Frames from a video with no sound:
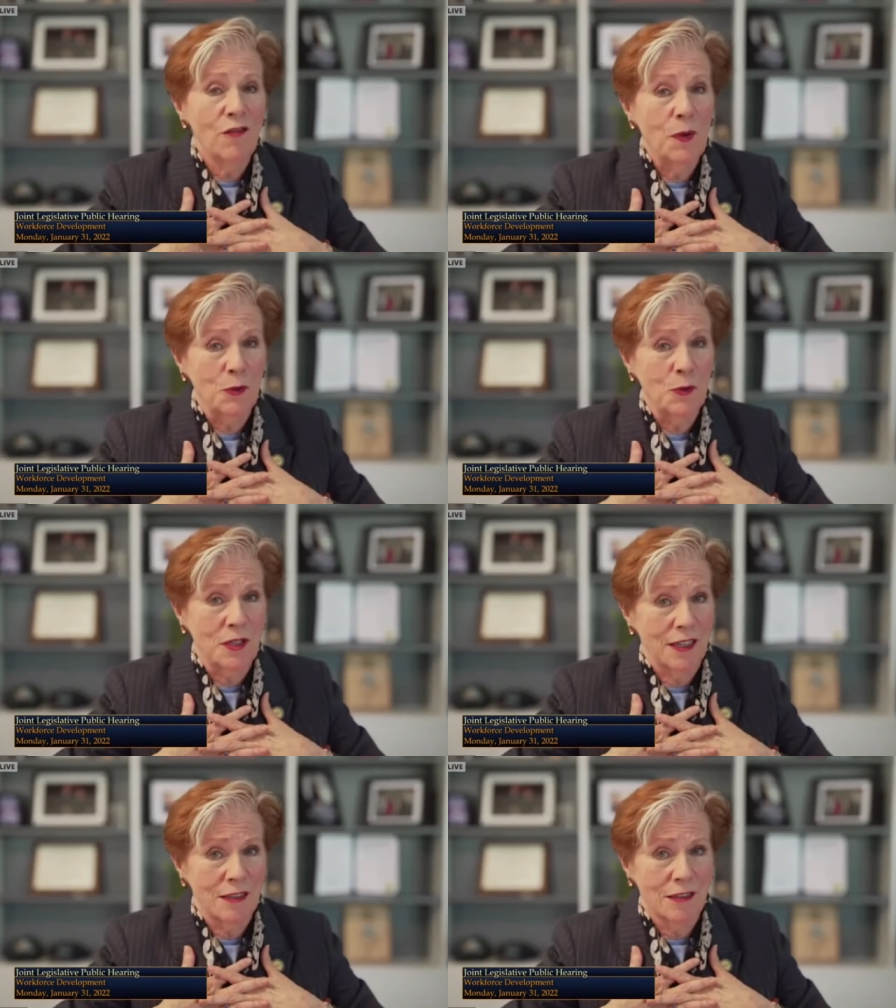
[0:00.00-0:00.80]

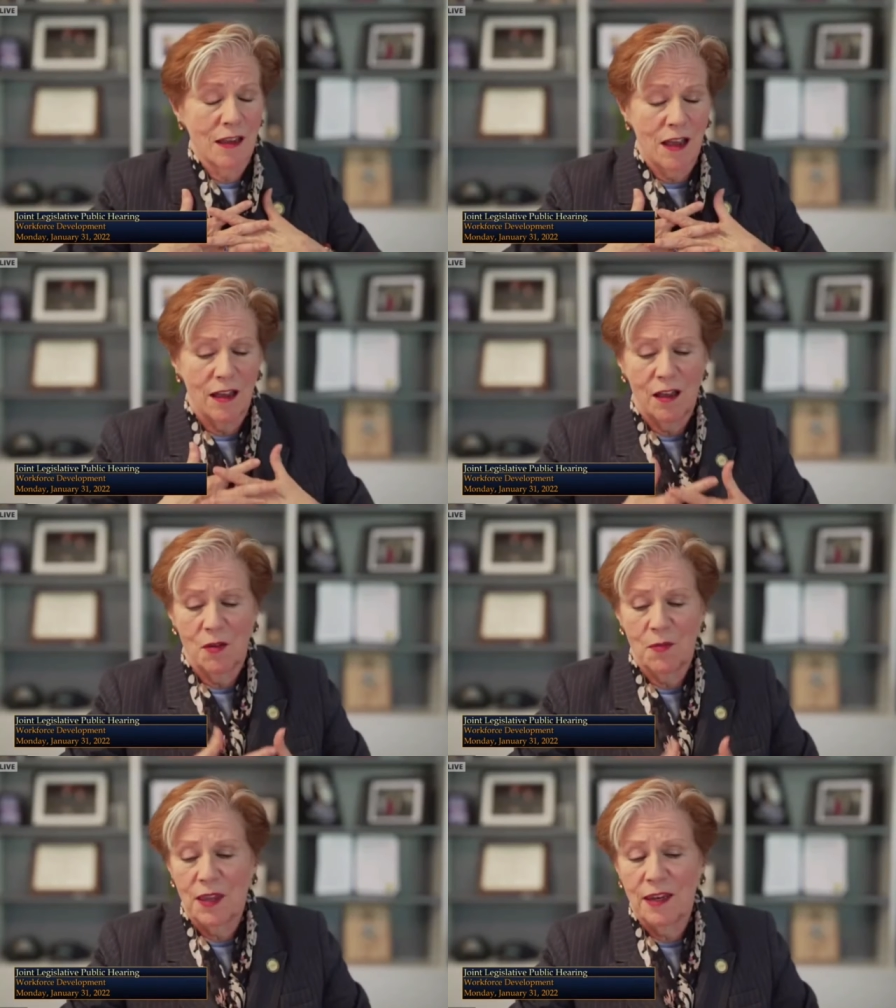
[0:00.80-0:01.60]
BOCES. Um,
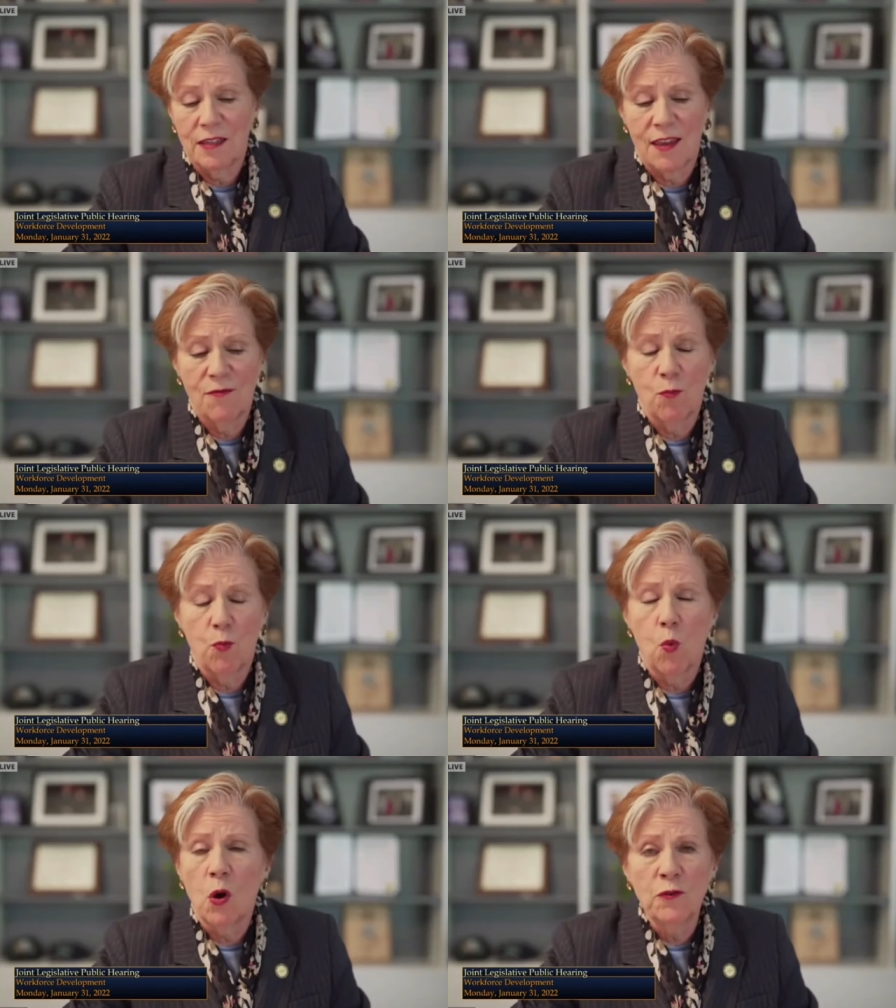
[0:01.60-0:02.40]
it is a
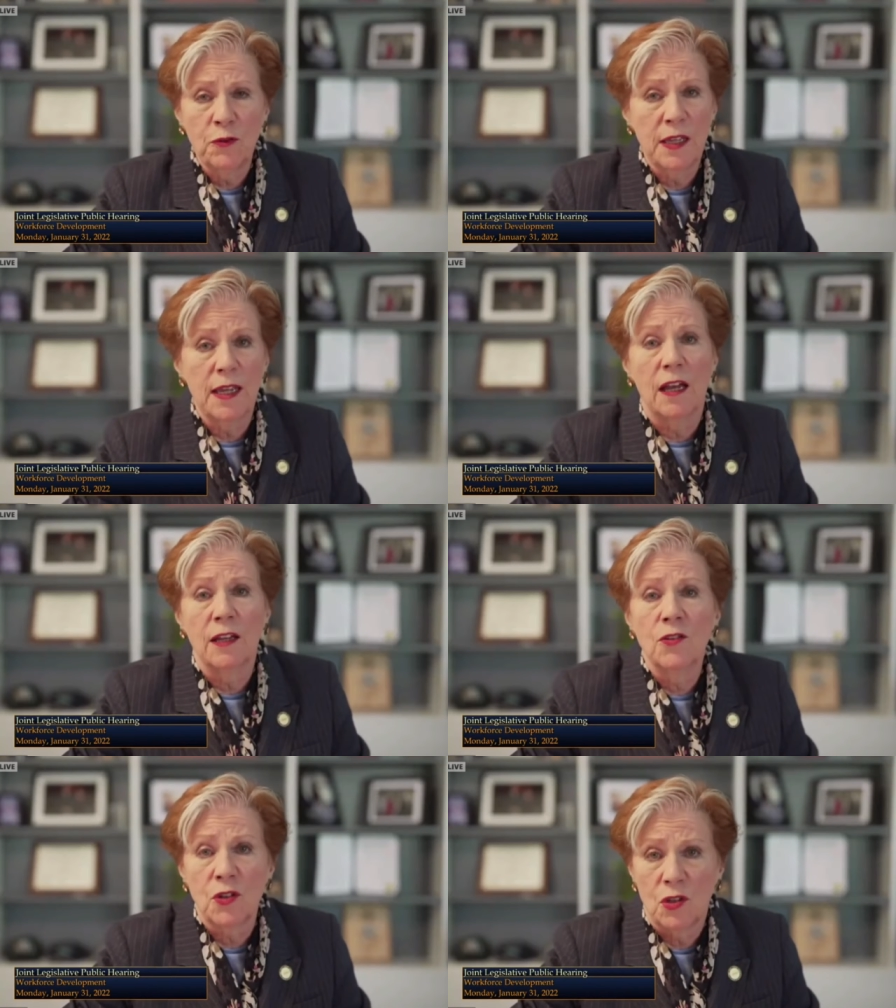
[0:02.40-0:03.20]
woefully
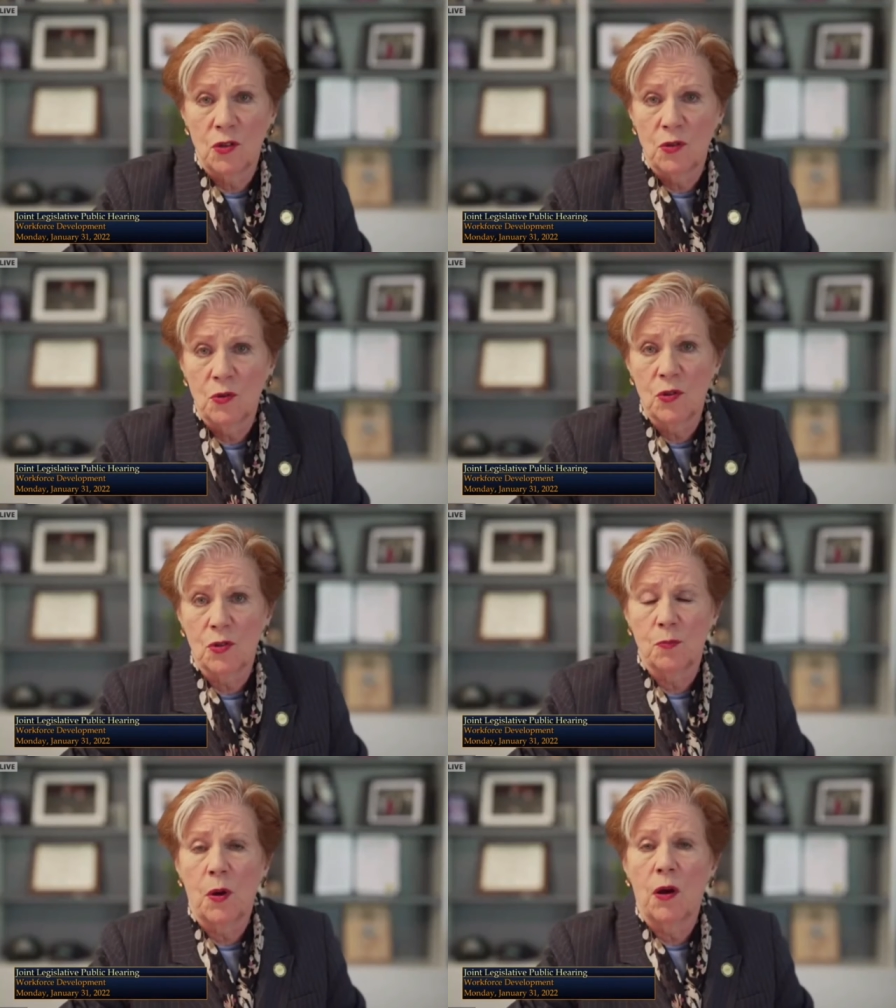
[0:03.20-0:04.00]
underused
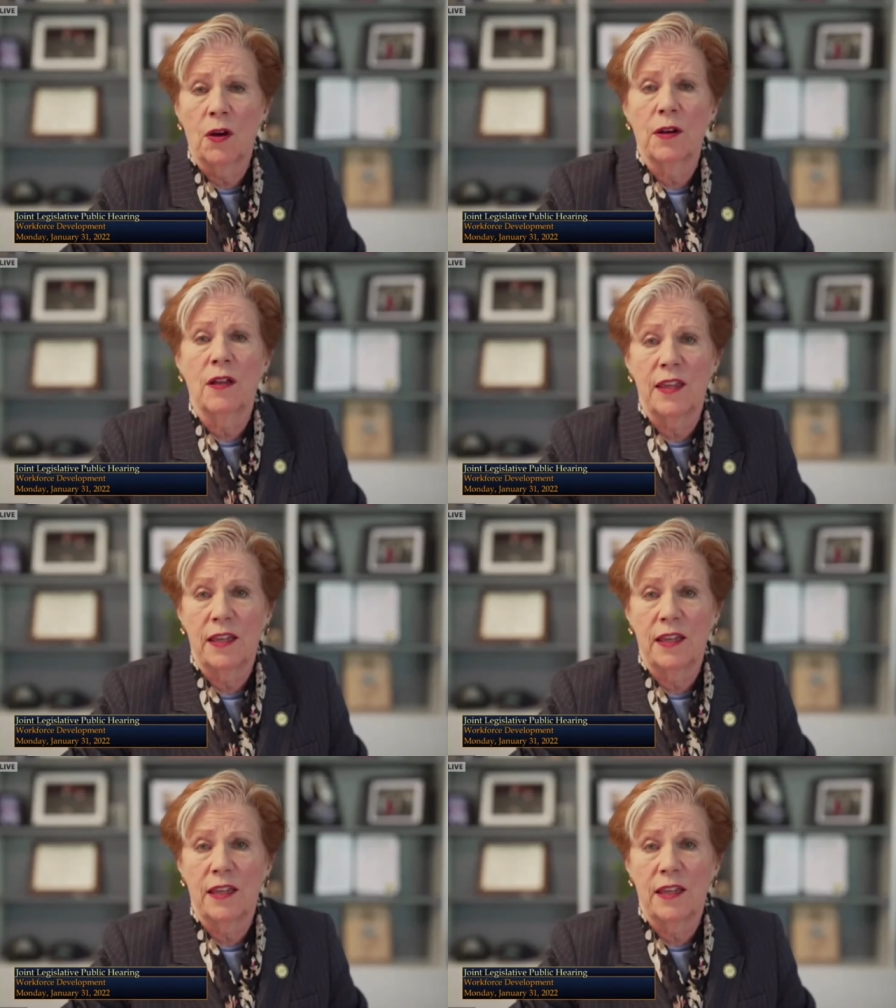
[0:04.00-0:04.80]
part of the
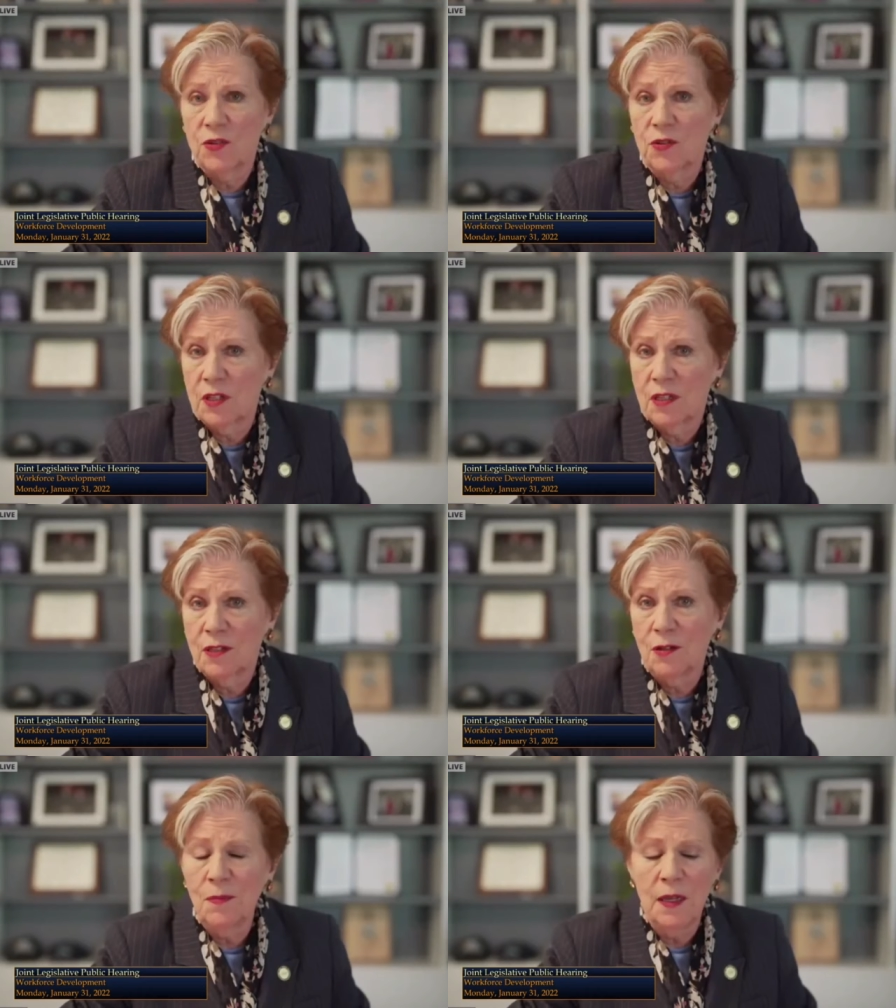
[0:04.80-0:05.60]
educational
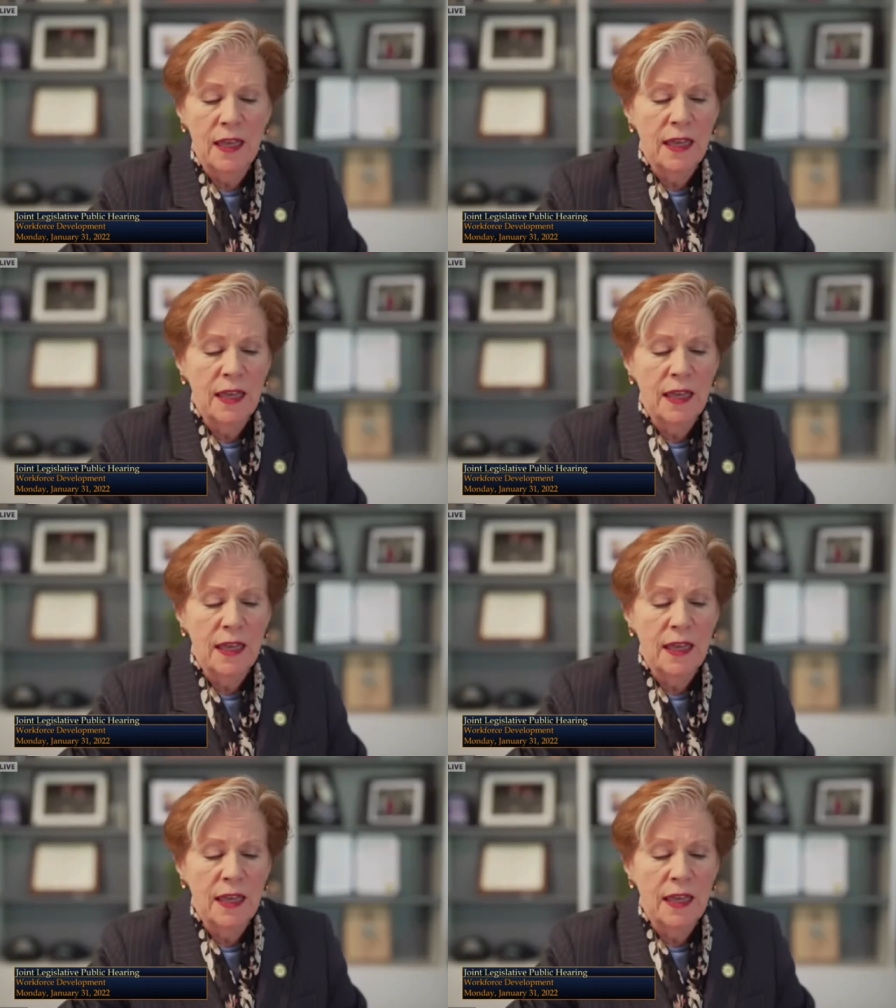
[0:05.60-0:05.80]
system.